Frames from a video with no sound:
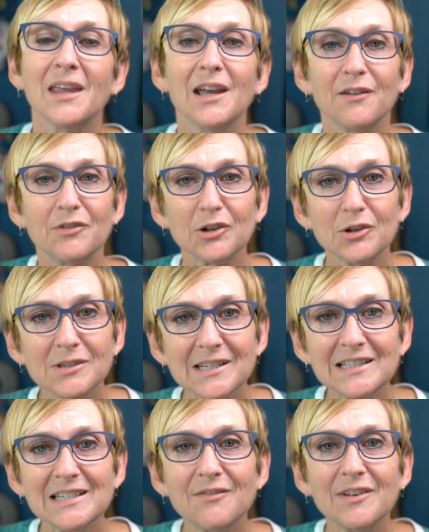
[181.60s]
If you're
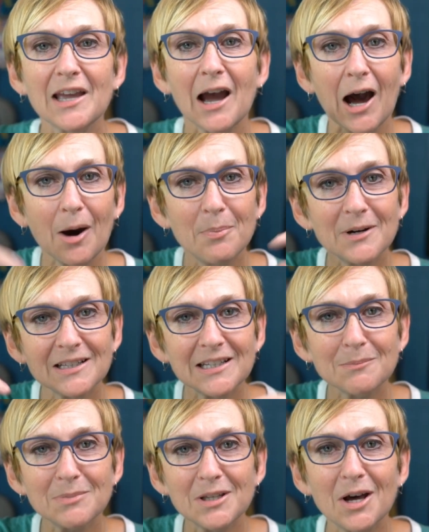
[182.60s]
using Divi, I'll put a
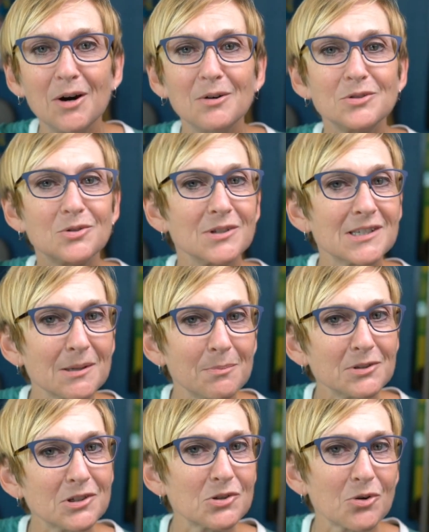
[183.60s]
link below to a
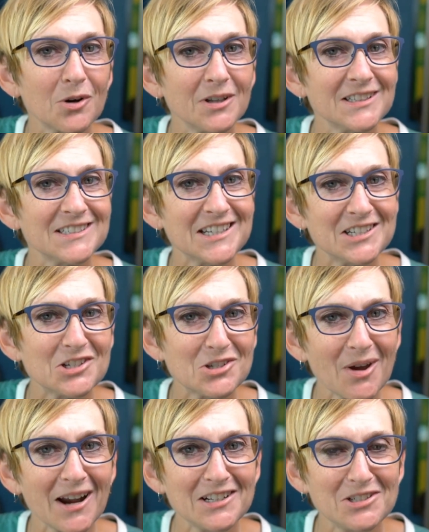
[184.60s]
simple tutorial that teaches
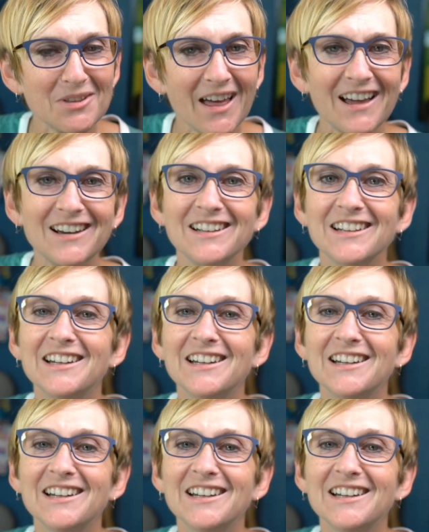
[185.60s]
you how to do that.